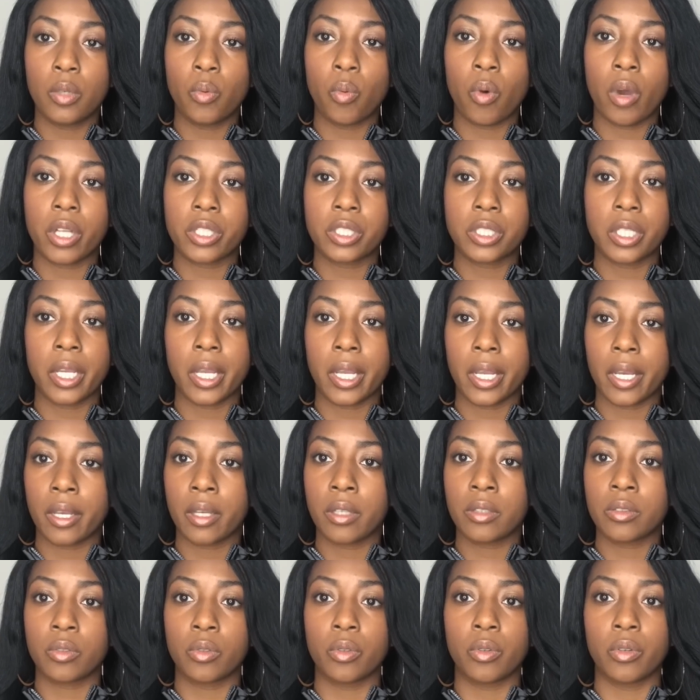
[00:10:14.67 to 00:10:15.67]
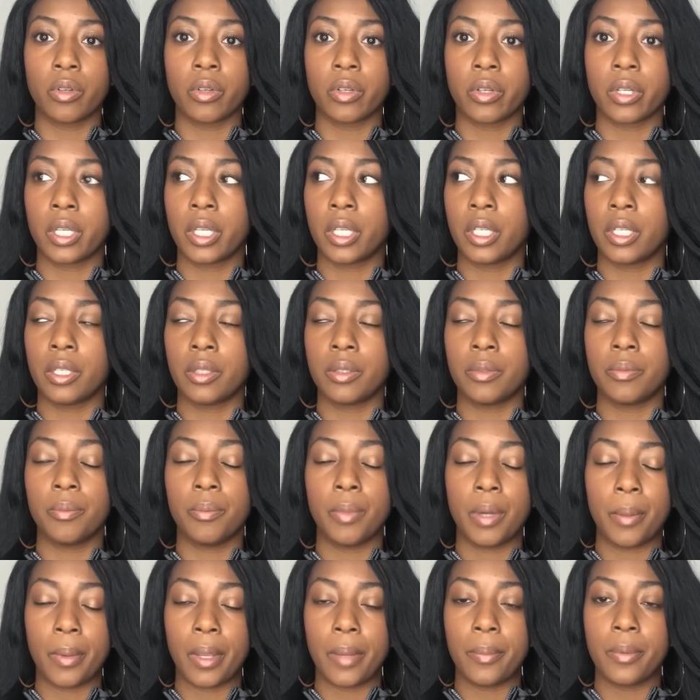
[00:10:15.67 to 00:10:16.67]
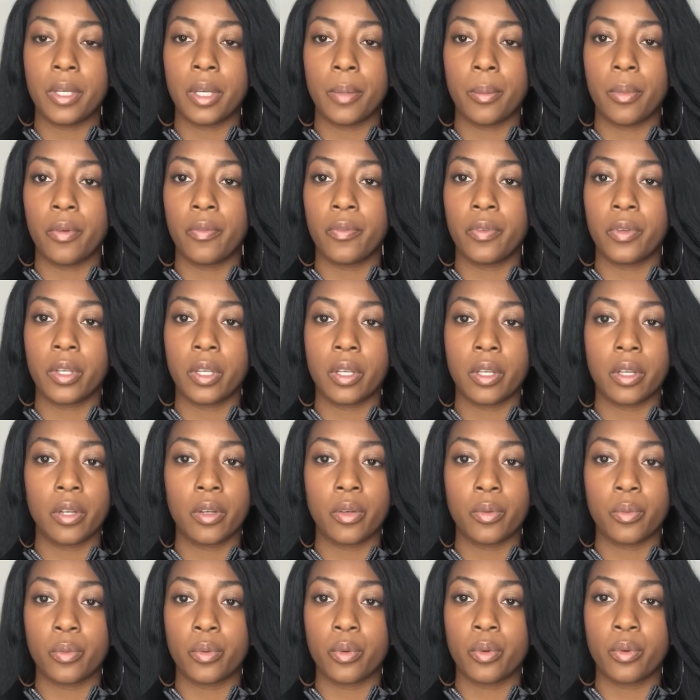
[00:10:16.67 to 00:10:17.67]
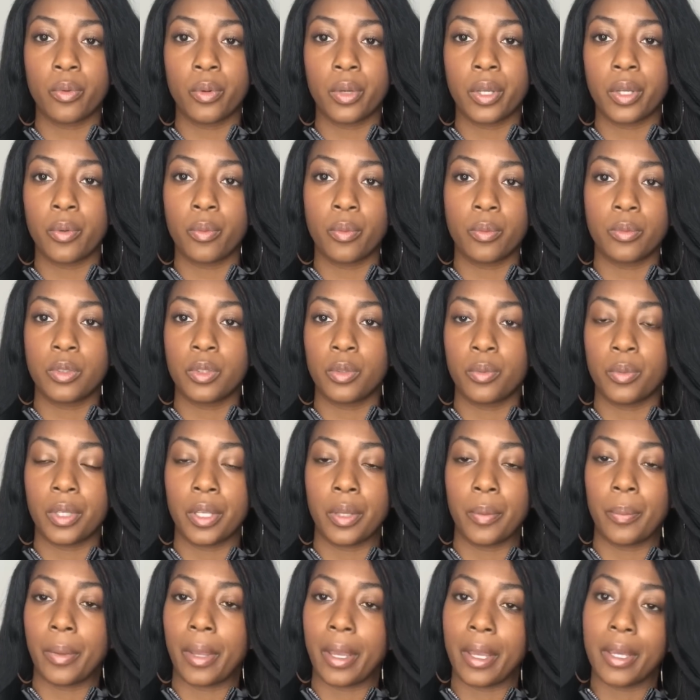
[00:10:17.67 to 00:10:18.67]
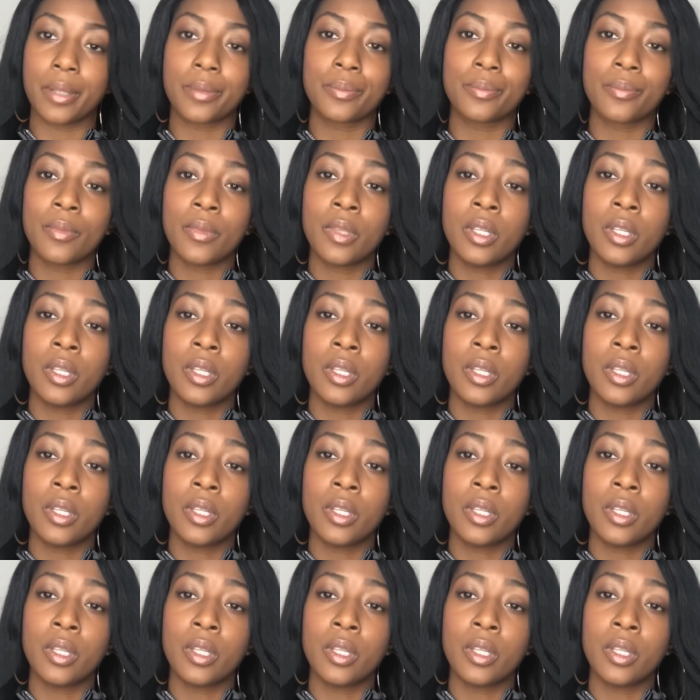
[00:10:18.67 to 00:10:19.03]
watch the house, or can my baby come over here real quick until we get back?